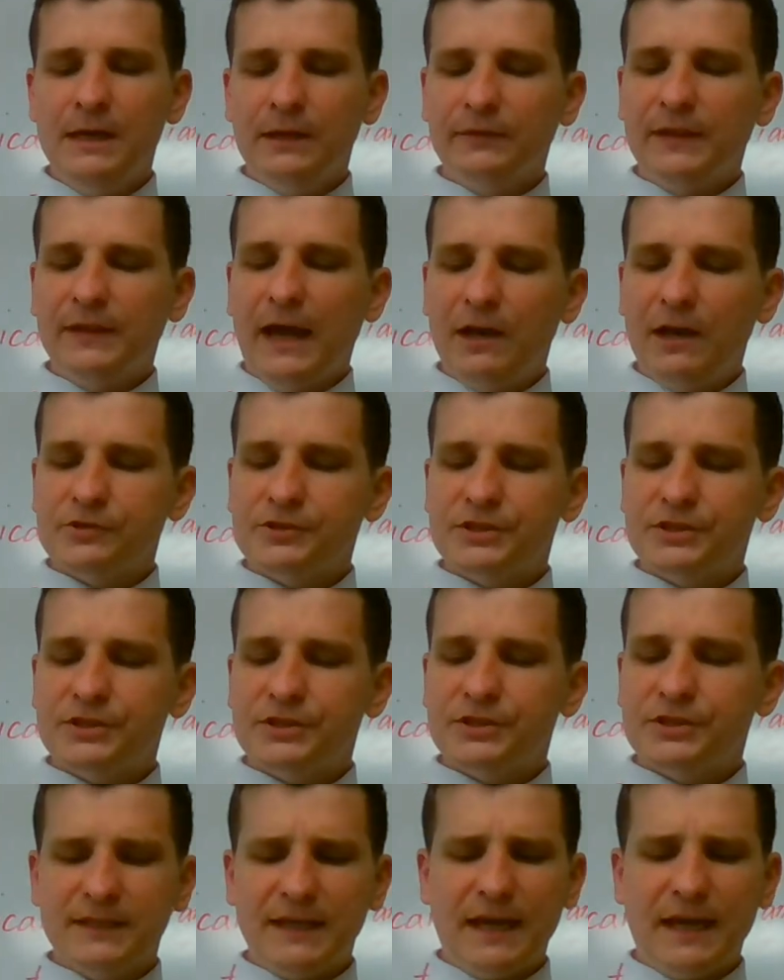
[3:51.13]
The houses
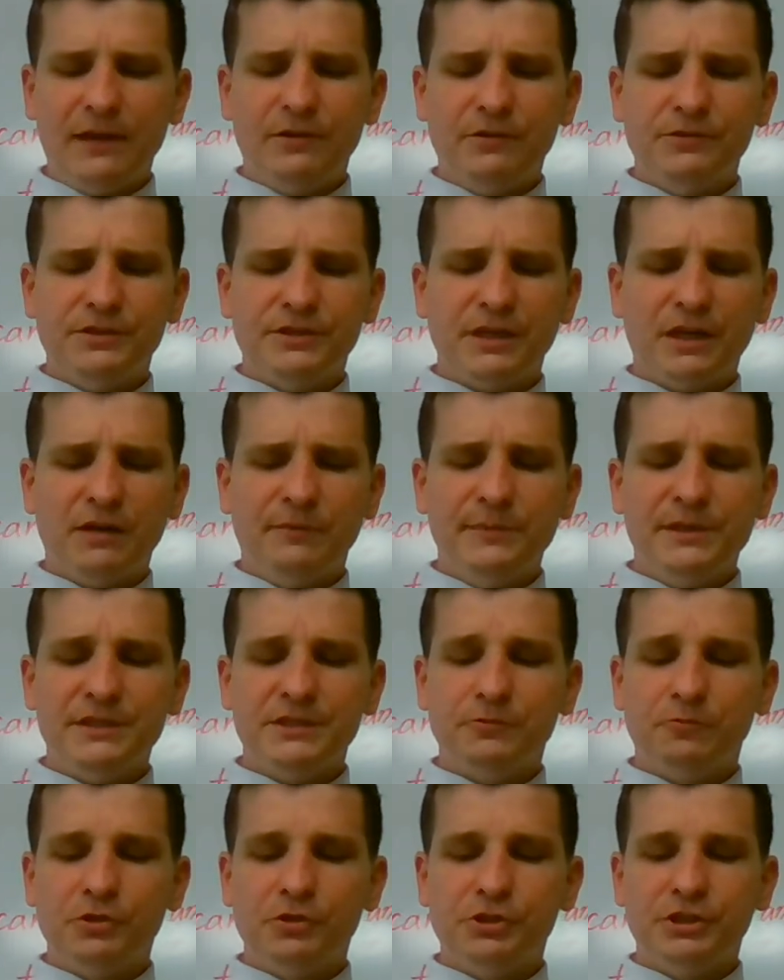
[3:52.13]
in Caddo
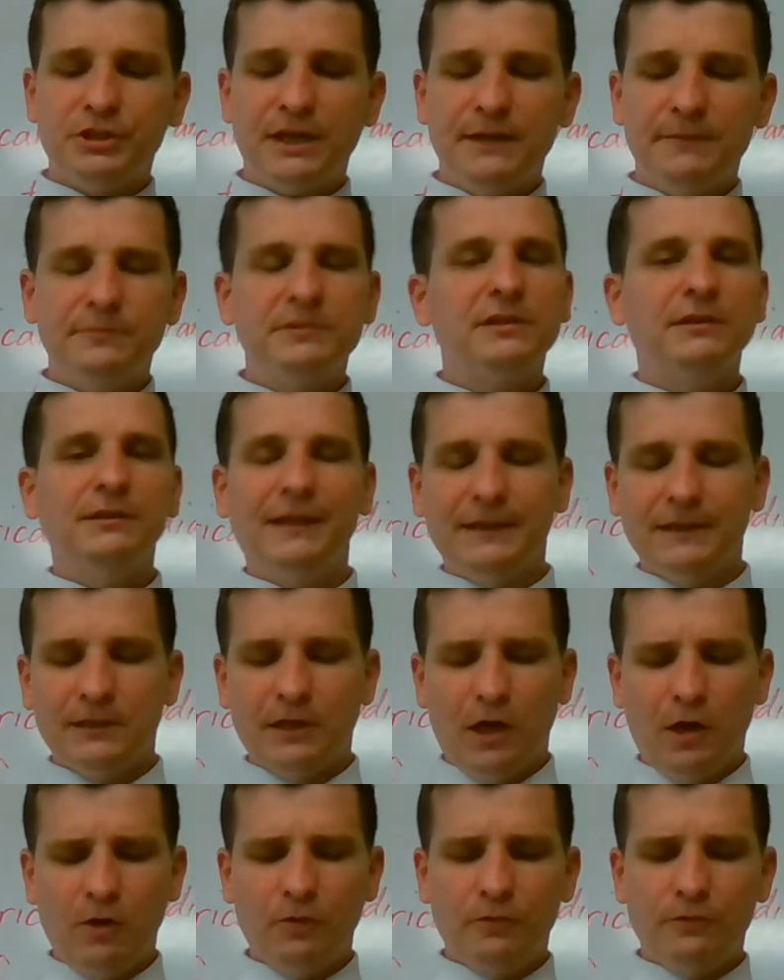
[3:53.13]
settlements were shaped like
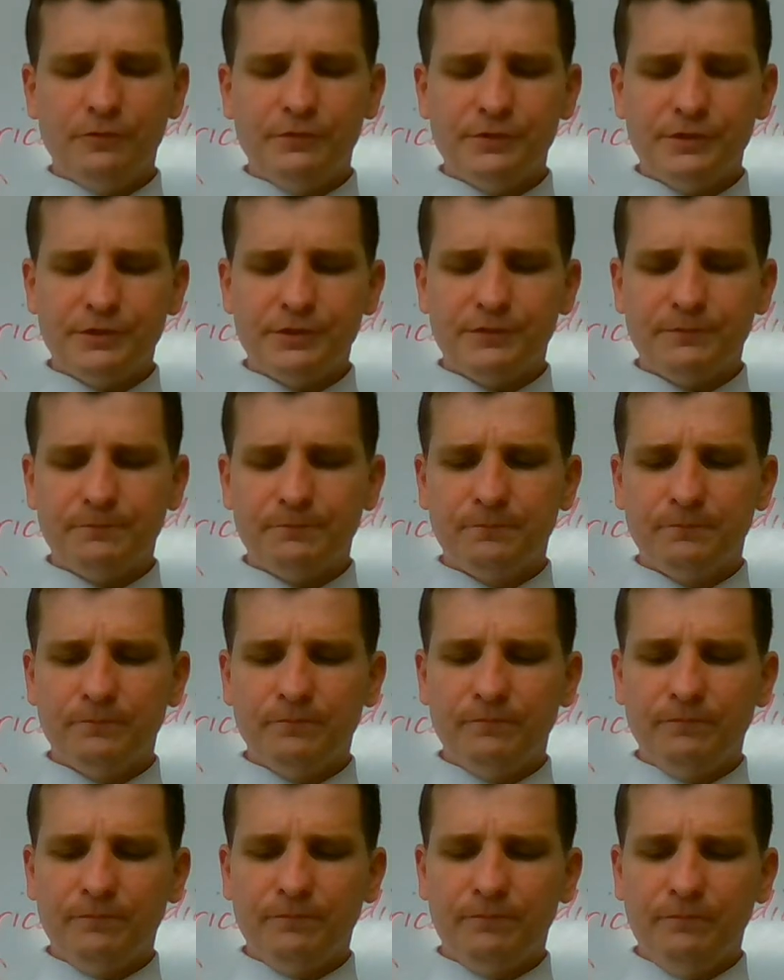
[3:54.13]
cones.
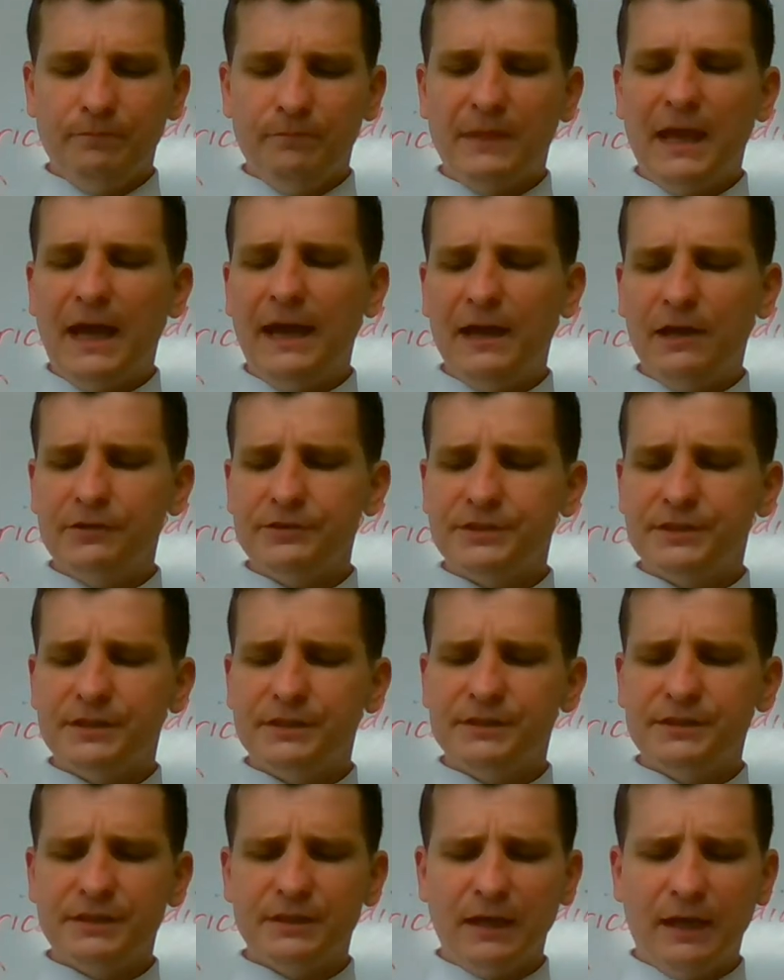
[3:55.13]
The
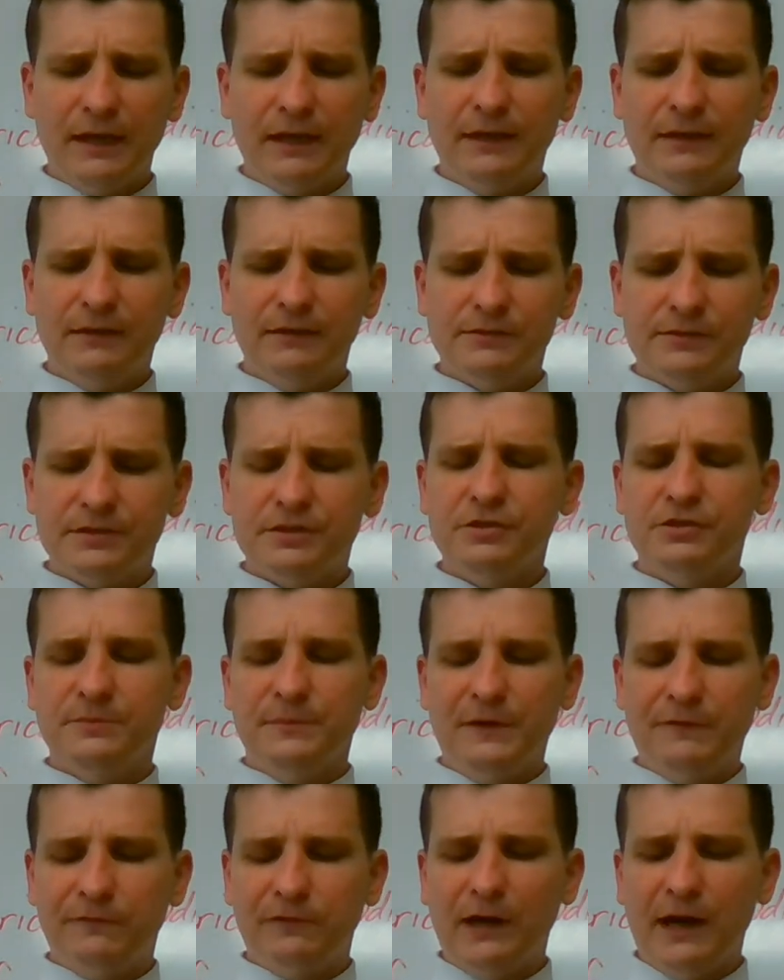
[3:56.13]
houses,
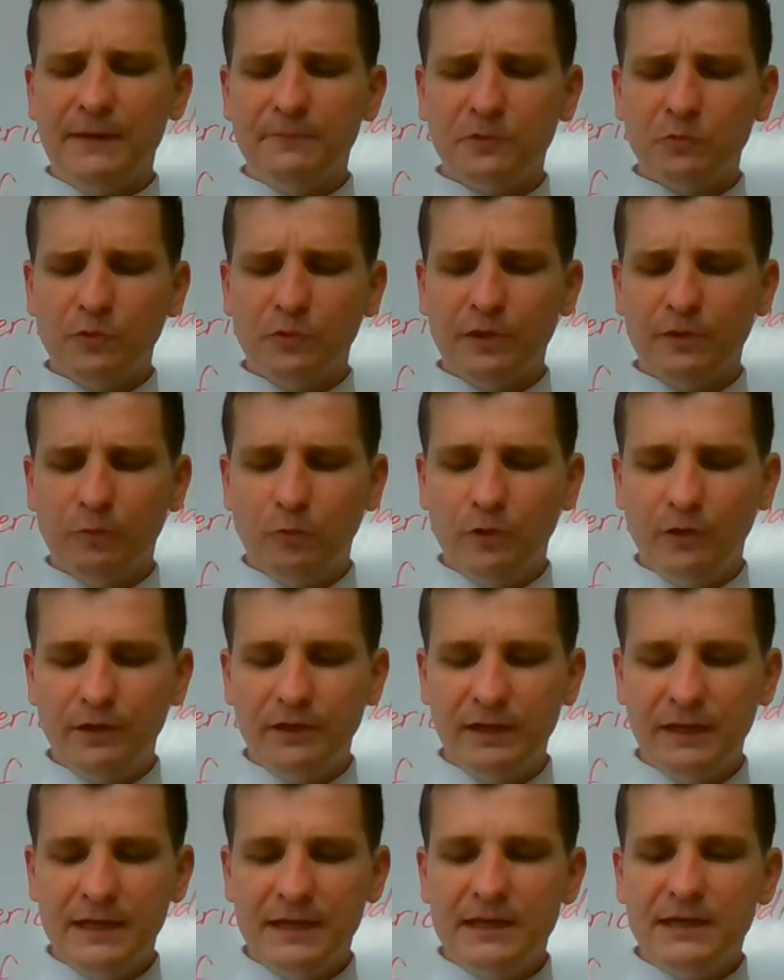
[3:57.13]
framed with
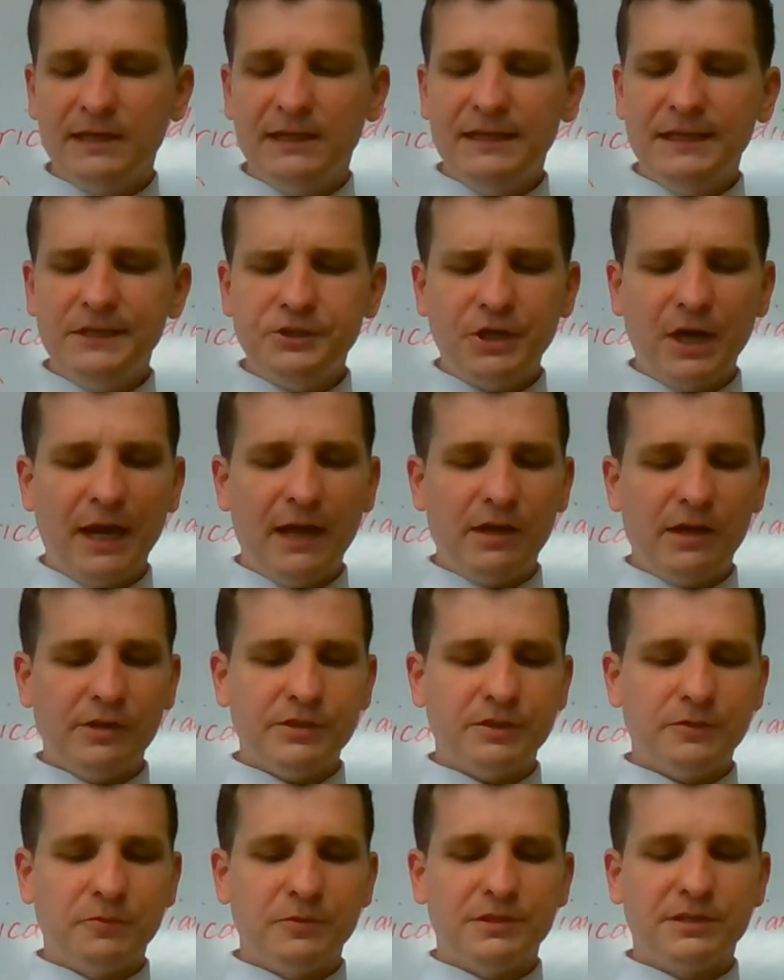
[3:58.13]
wood, each
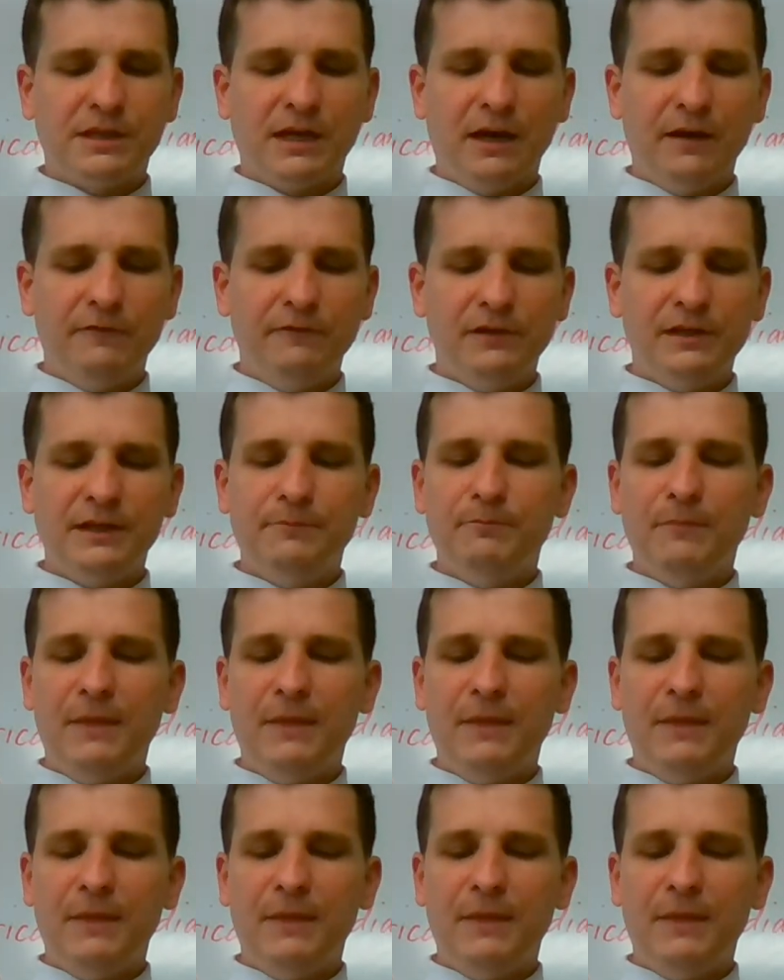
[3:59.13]
house was covered in